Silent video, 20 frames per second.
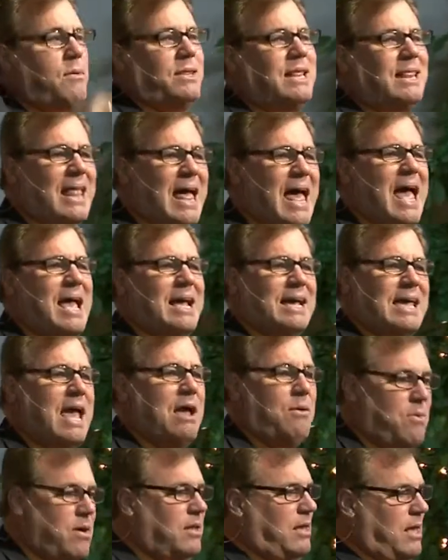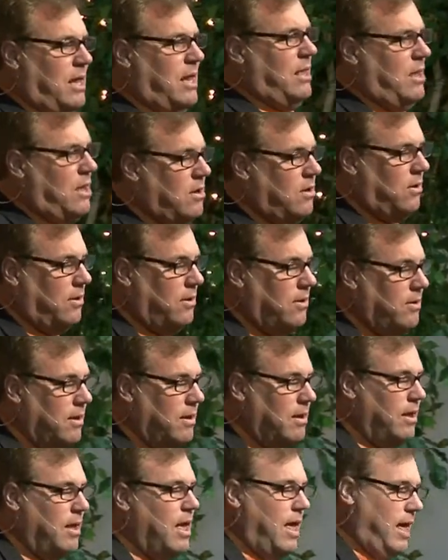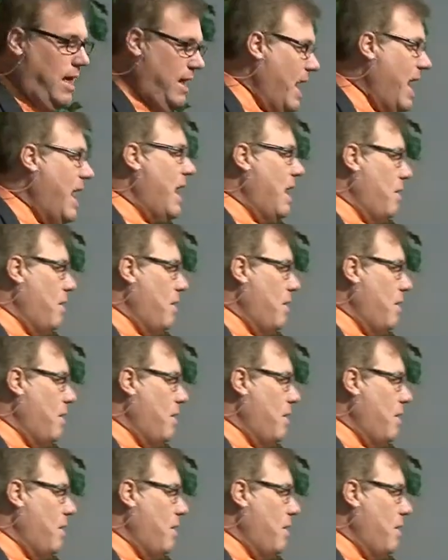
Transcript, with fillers: When the lion came, what did he do? He got up